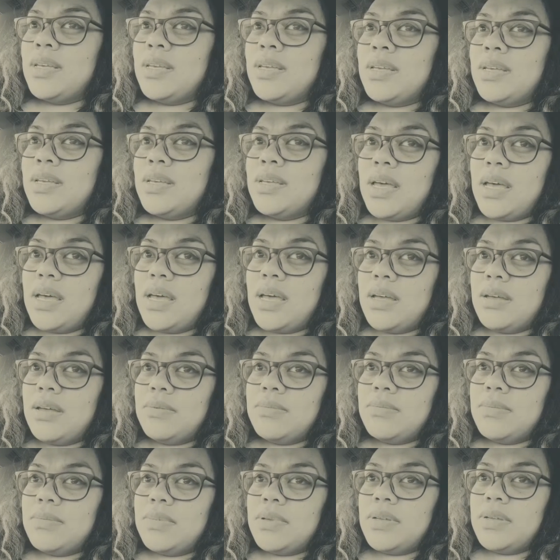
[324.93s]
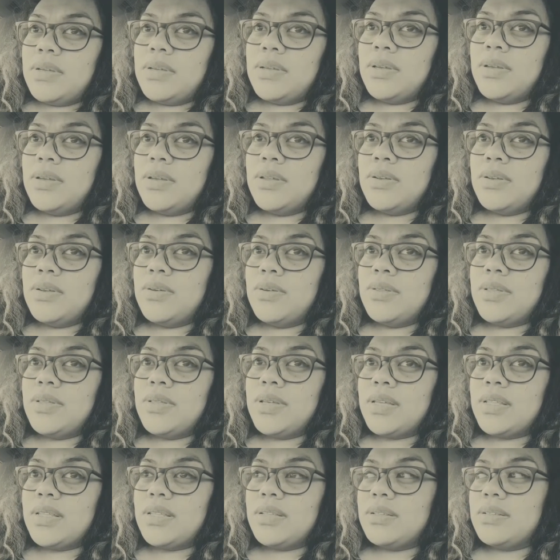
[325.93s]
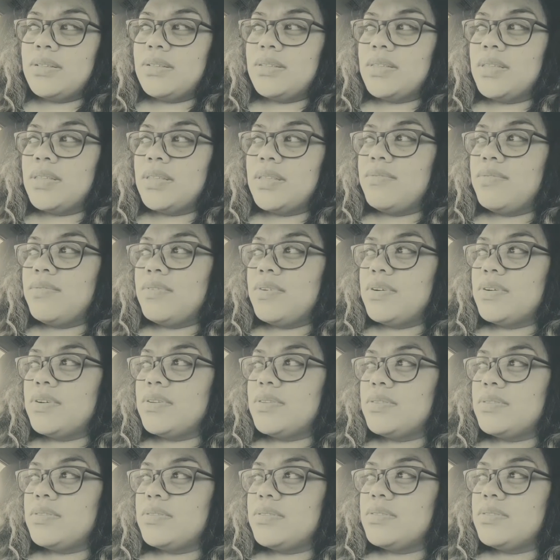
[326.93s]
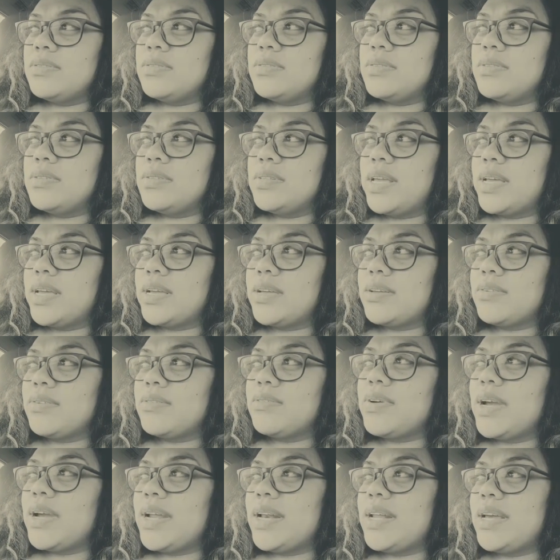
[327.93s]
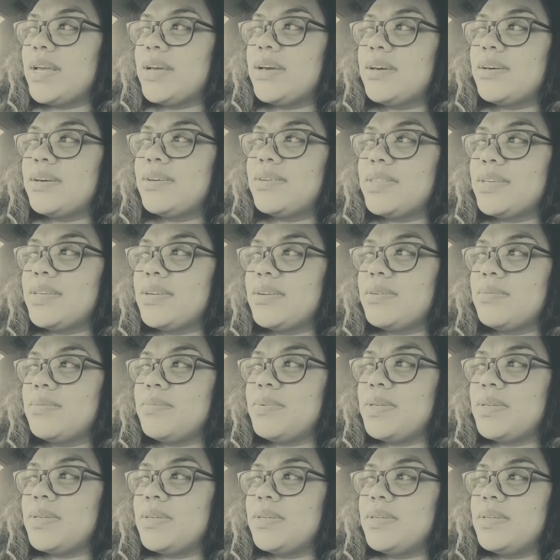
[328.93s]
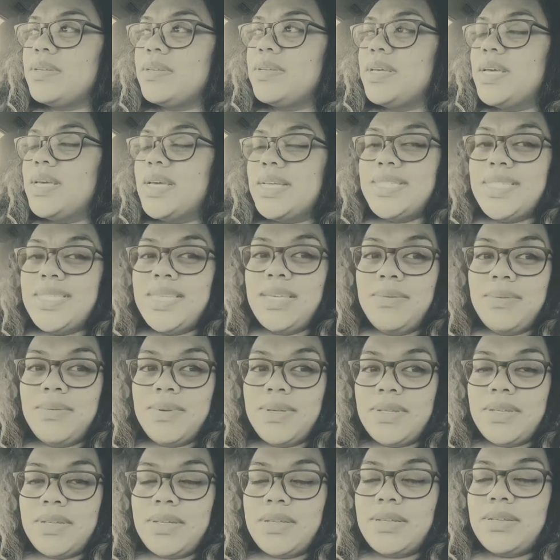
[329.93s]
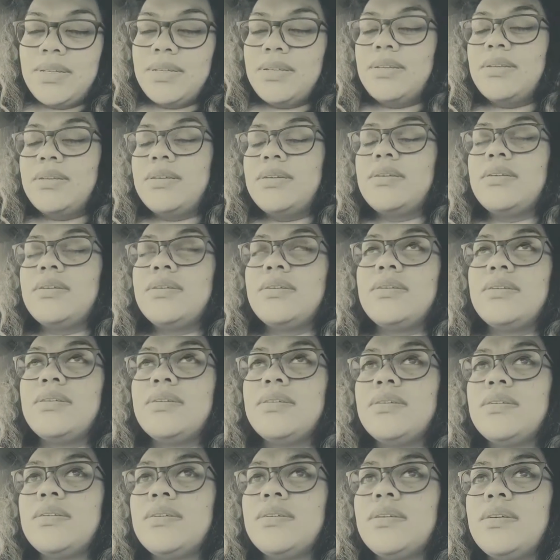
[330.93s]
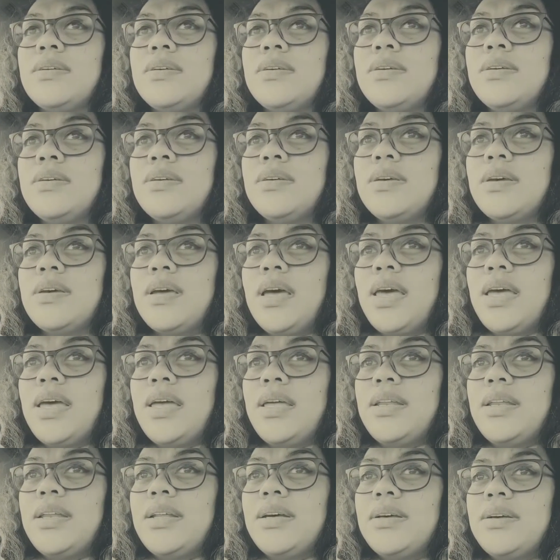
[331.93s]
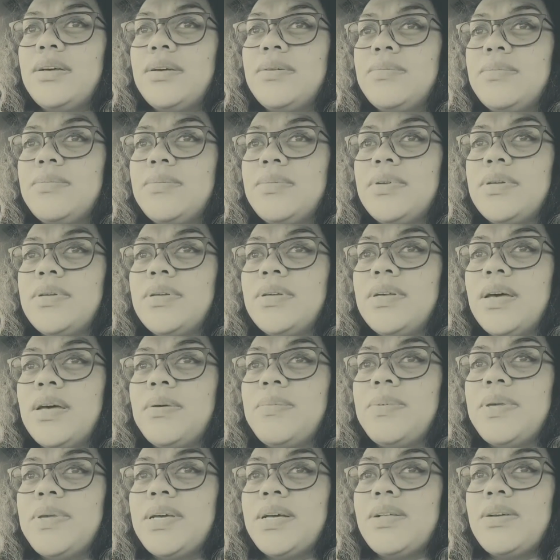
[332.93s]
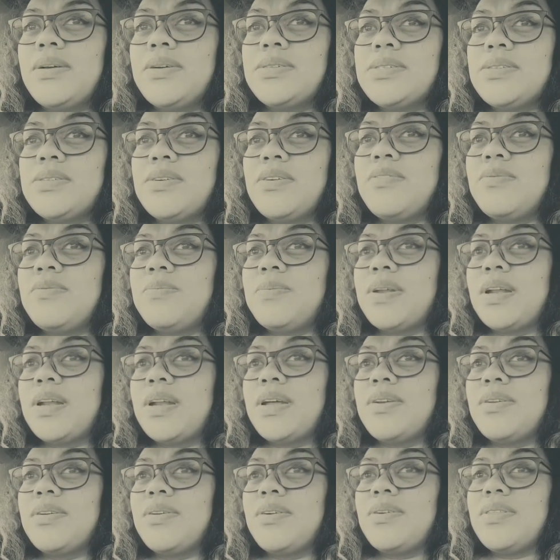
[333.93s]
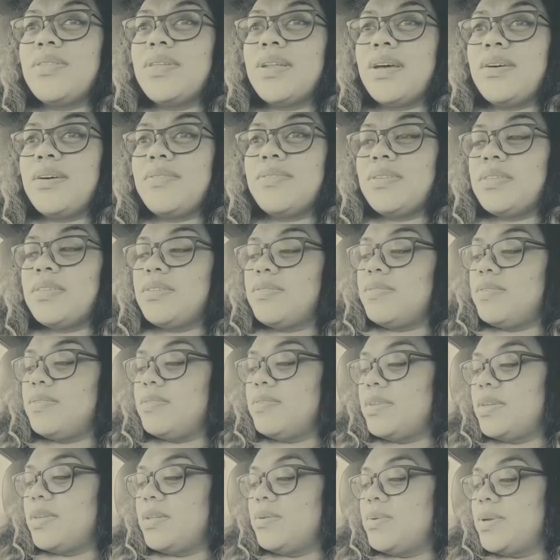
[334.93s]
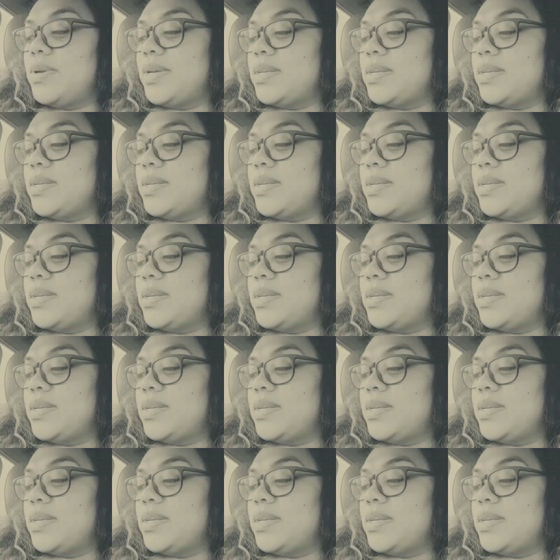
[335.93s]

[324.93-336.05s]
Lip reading: know that they've got, like, right now they're a bit timid and a bit closed off, but I know that after the 15-week